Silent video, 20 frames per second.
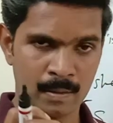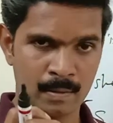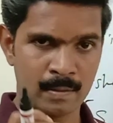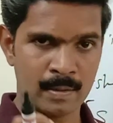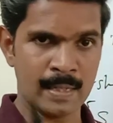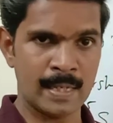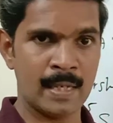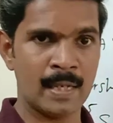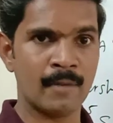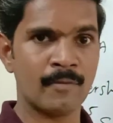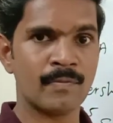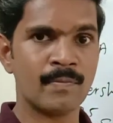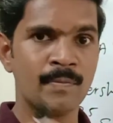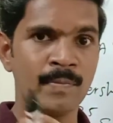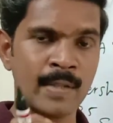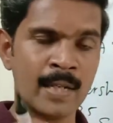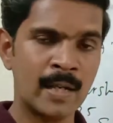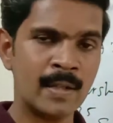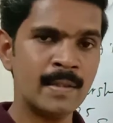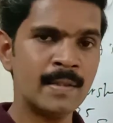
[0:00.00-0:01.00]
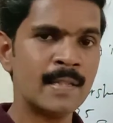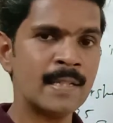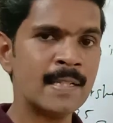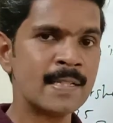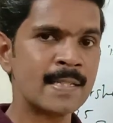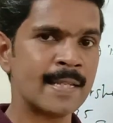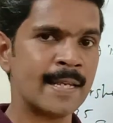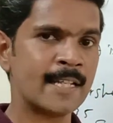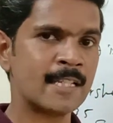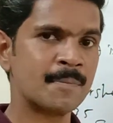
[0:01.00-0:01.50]
have done
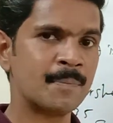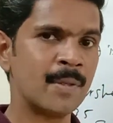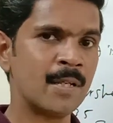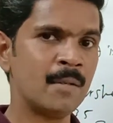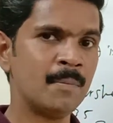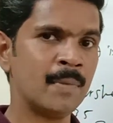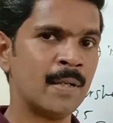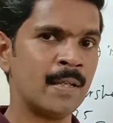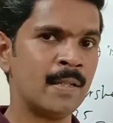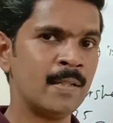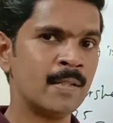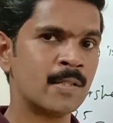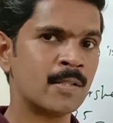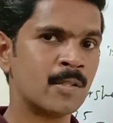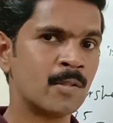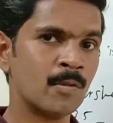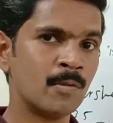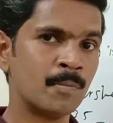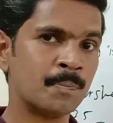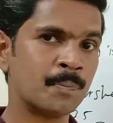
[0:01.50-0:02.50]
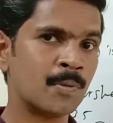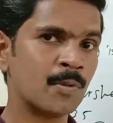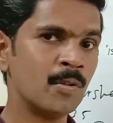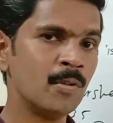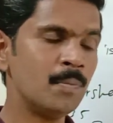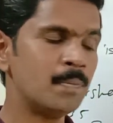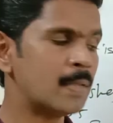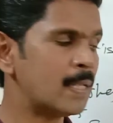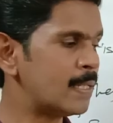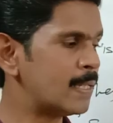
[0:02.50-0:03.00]
this experiment to
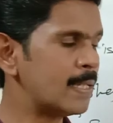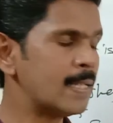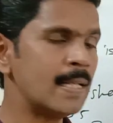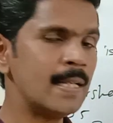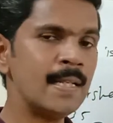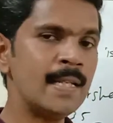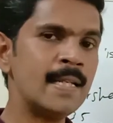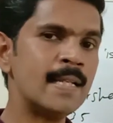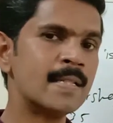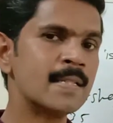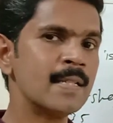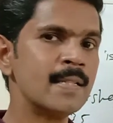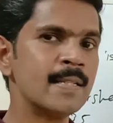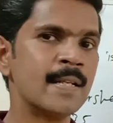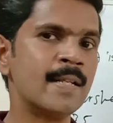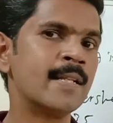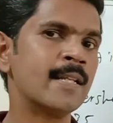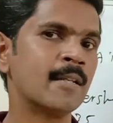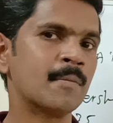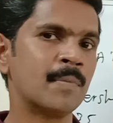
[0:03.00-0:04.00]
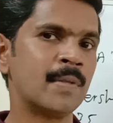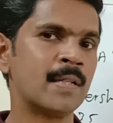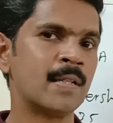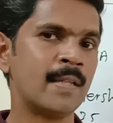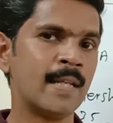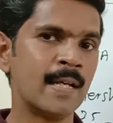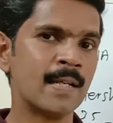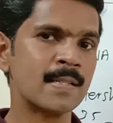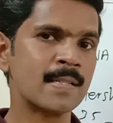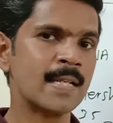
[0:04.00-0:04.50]
prove that DNA is the genetic material.
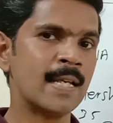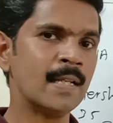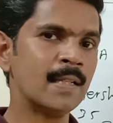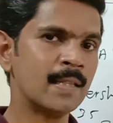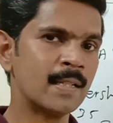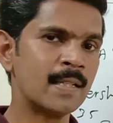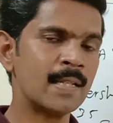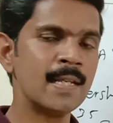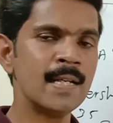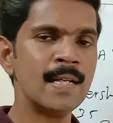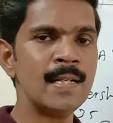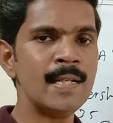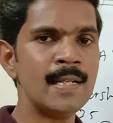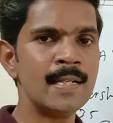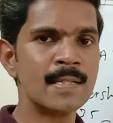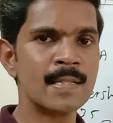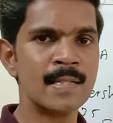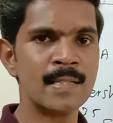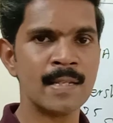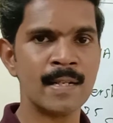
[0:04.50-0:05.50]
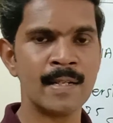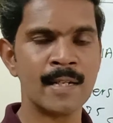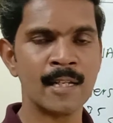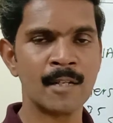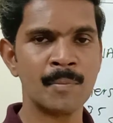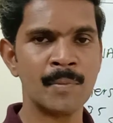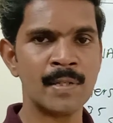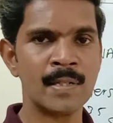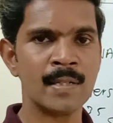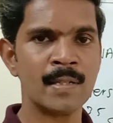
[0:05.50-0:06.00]
They are saying that DNA is the genetic
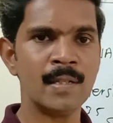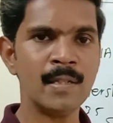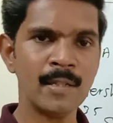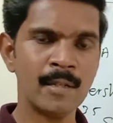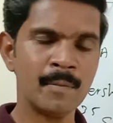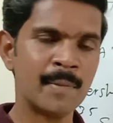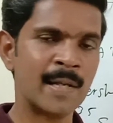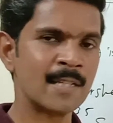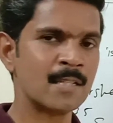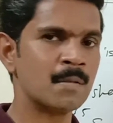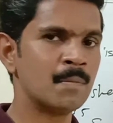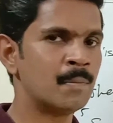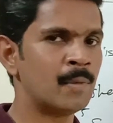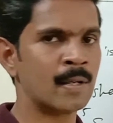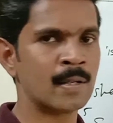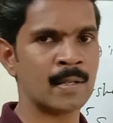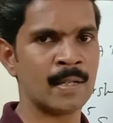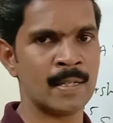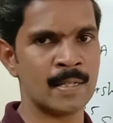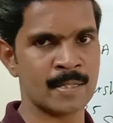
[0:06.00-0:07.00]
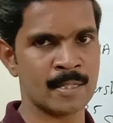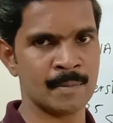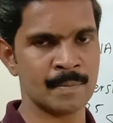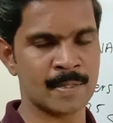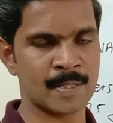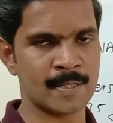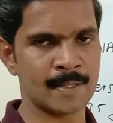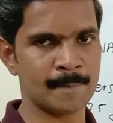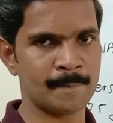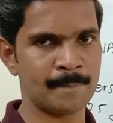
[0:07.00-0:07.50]
material in maximum
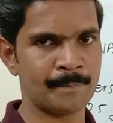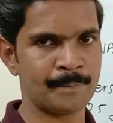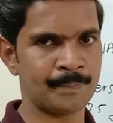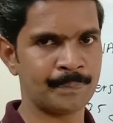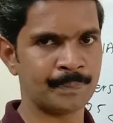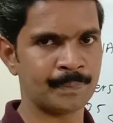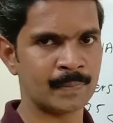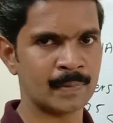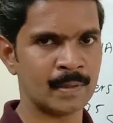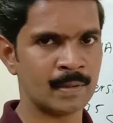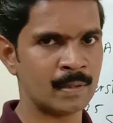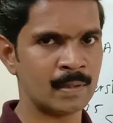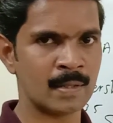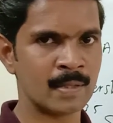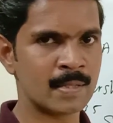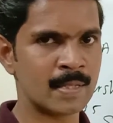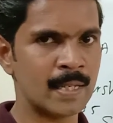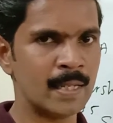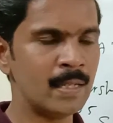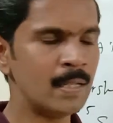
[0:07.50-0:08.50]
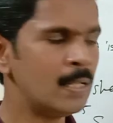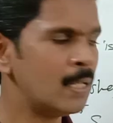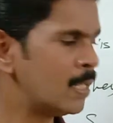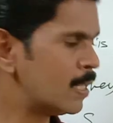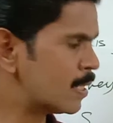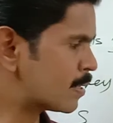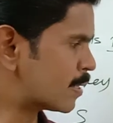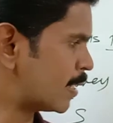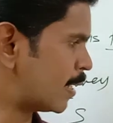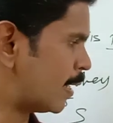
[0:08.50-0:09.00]
organisms. Understand?
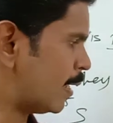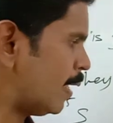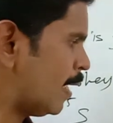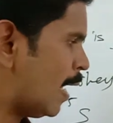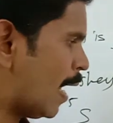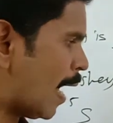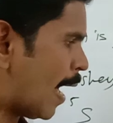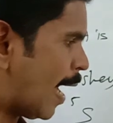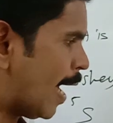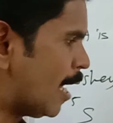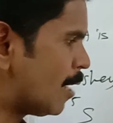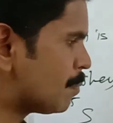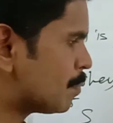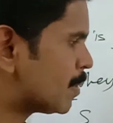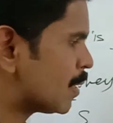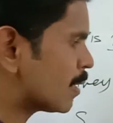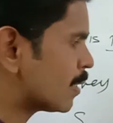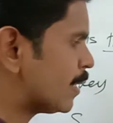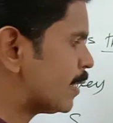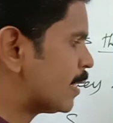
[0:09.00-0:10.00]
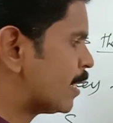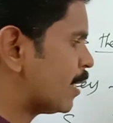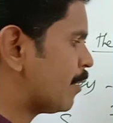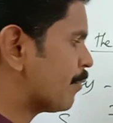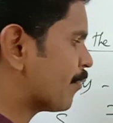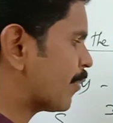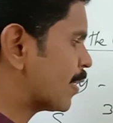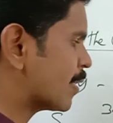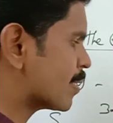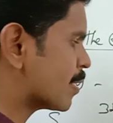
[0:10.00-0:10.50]
Say, after the
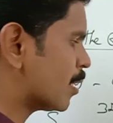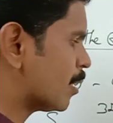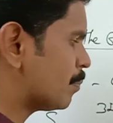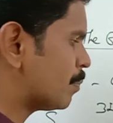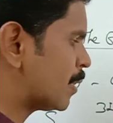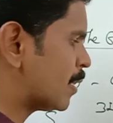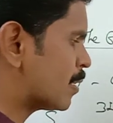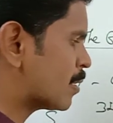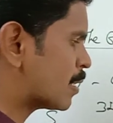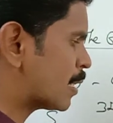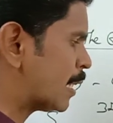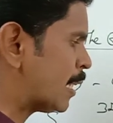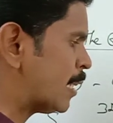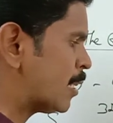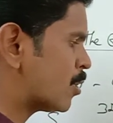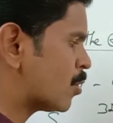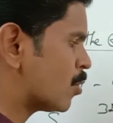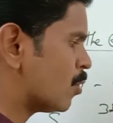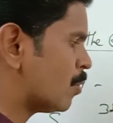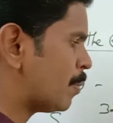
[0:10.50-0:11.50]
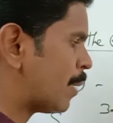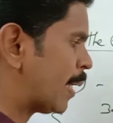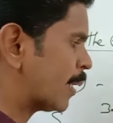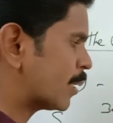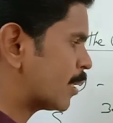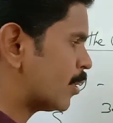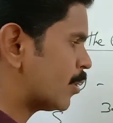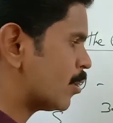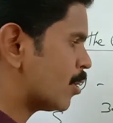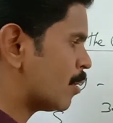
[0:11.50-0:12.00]
infection of this T2
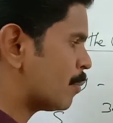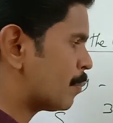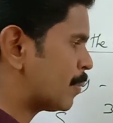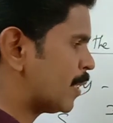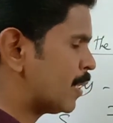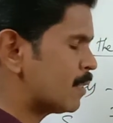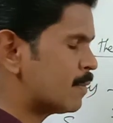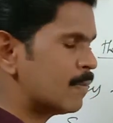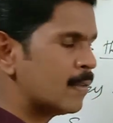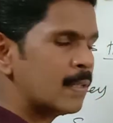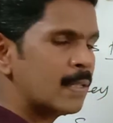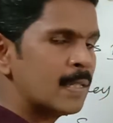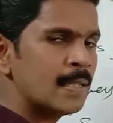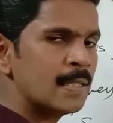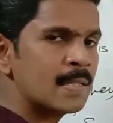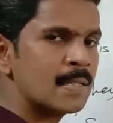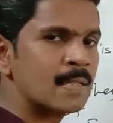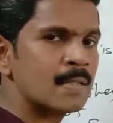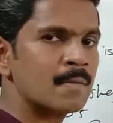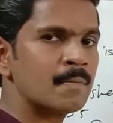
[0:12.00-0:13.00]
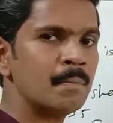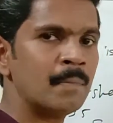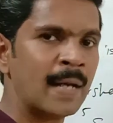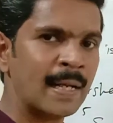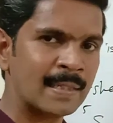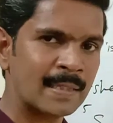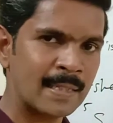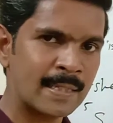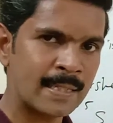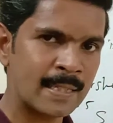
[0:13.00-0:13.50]
bacteriophage with this
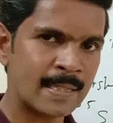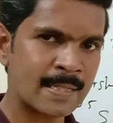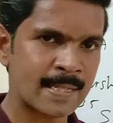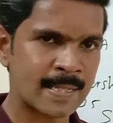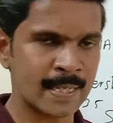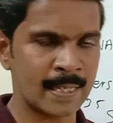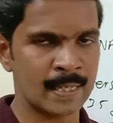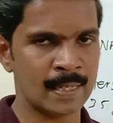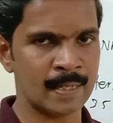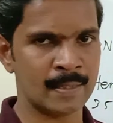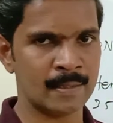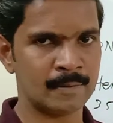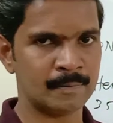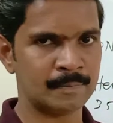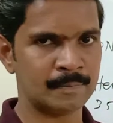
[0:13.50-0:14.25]
bacterial cell,